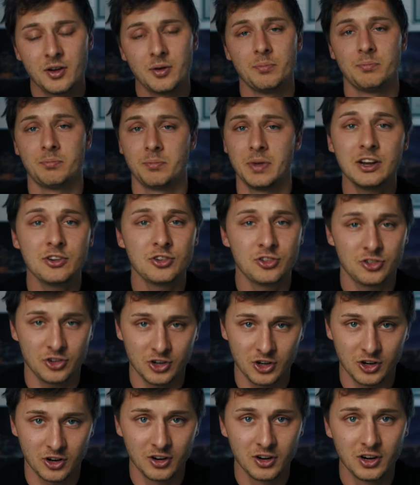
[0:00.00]
make
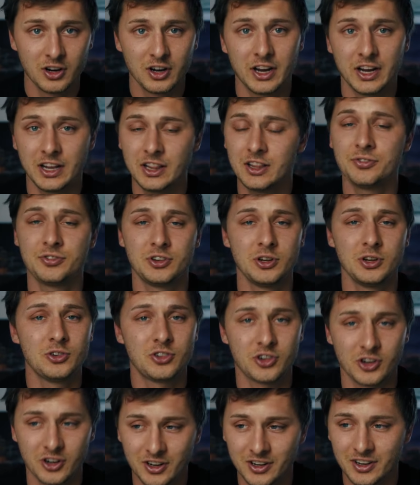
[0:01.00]
sure in the
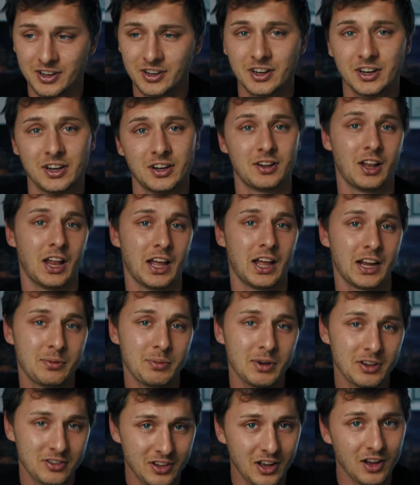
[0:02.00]
future, like
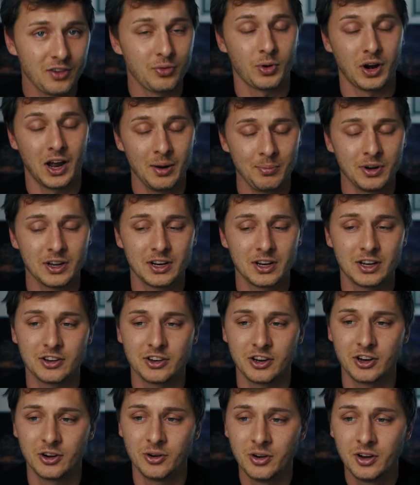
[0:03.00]
myself, what I'm gonna
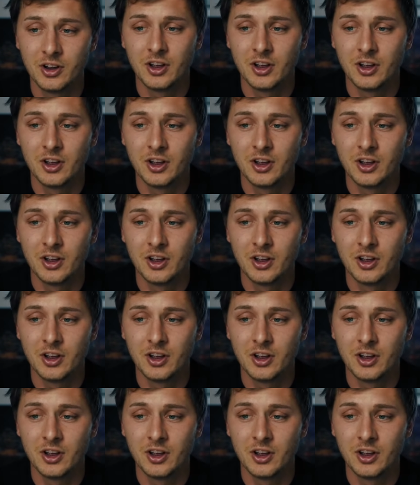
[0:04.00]
do